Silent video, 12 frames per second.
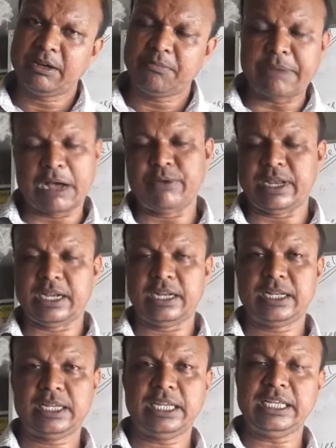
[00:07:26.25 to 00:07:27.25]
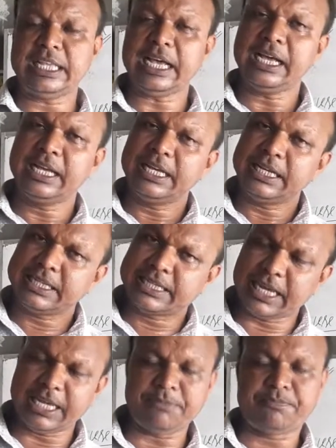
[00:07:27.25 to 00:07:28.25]
vowel in the
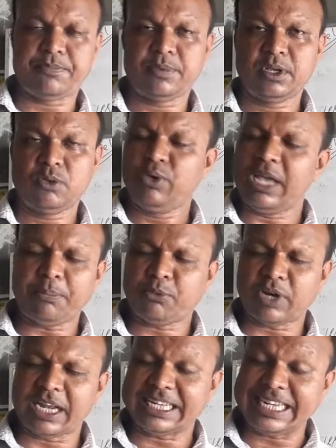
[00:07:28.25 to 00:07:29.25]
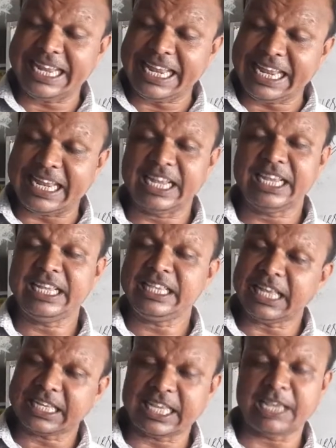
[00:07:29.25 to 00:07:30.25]
gap. We have to write a in the
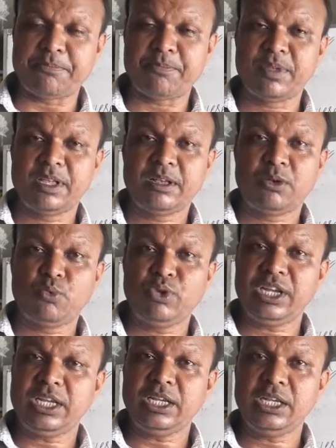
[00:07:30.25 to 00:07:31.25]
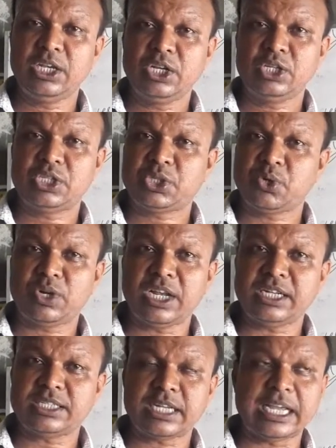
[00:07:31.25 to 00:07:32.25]
gap. We
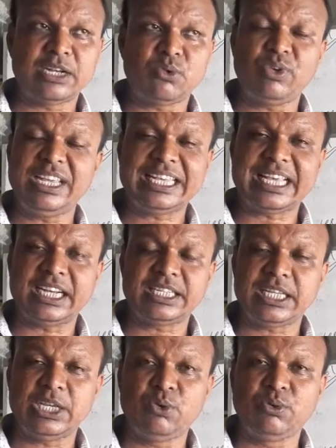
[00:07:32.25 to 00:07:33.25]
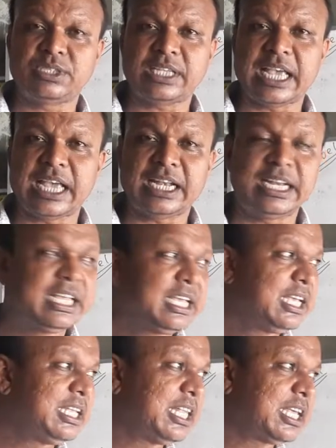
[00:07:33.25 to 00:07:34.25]
shouldn't and we can't use n
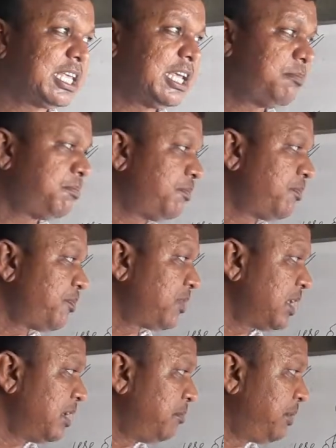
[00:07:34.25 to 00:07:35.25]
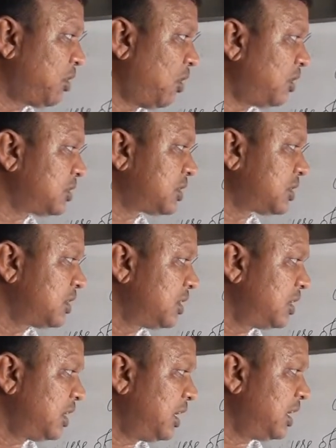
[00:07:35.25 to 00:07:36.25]
in the gap, because
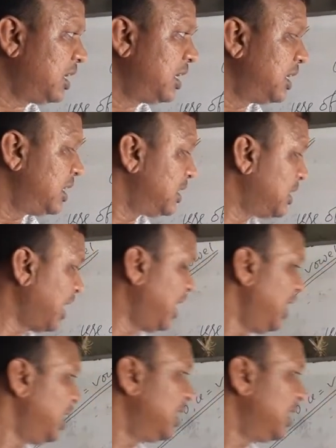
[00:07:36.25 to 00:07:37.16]
the